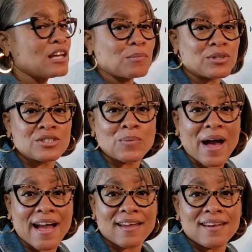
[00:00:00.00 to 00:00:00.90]
number is
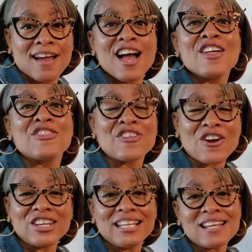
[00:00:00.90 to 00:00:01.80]
what?
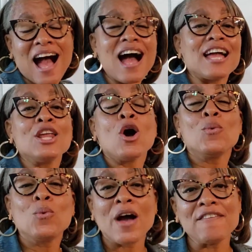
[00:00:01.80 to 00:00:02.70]
39.
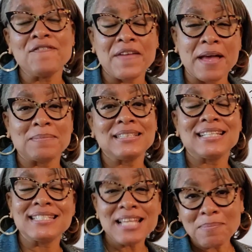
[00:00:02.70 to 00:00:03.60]
What family
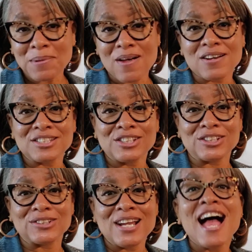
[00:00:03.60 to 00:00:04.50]
does it belong
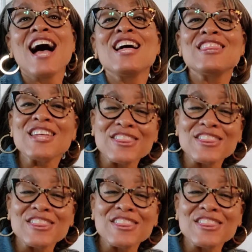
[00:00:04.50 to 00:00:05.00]
to? The